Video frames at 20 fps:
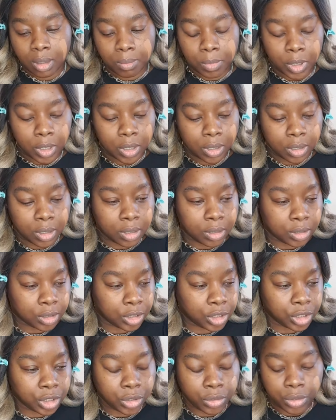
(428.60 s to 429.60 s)
gonna
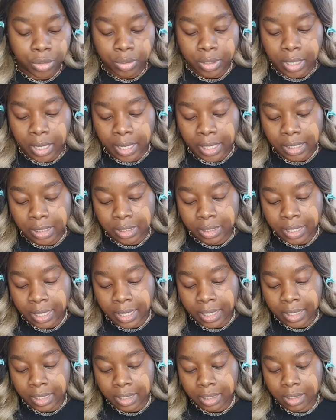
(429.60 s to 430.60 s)
show you guys
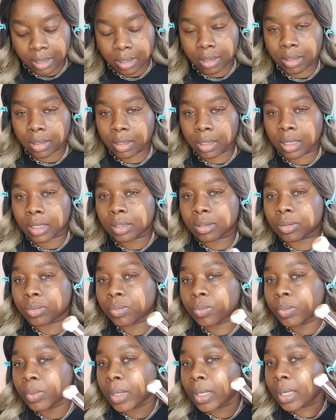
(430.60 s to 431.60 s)
that as
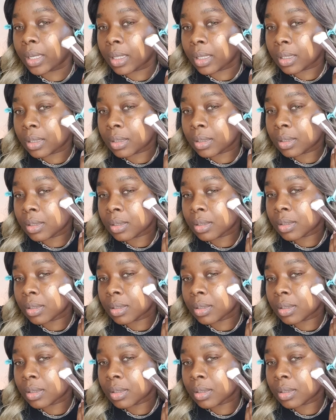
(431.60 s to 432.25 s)
well.